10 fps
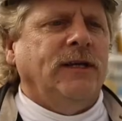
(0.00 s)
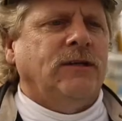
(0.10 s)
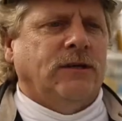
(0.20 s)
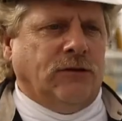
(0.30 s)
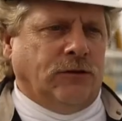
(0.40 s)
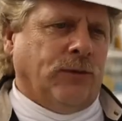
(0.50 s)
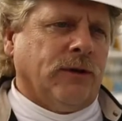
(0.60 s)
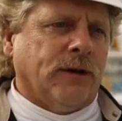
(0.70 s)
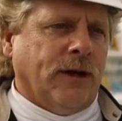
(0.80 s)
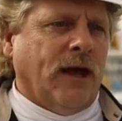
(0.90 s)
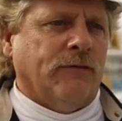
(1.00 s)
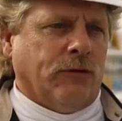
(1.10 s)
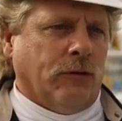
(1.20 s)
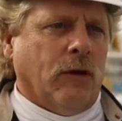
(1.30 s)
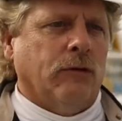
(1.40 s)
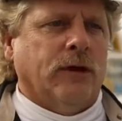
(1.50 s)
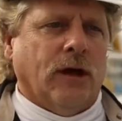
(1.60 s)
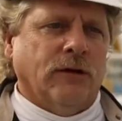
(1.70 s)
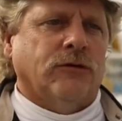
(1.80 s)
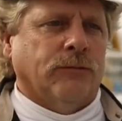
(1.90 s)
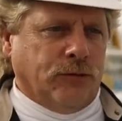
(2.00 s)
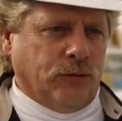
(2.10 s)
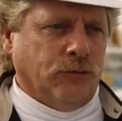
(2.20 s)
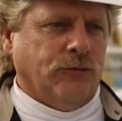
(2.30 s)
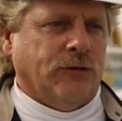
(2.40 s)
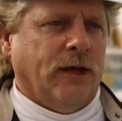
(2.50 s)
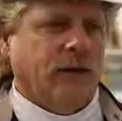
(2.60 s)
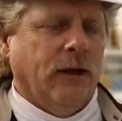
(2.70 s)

Each discipline can have their own custom tool set.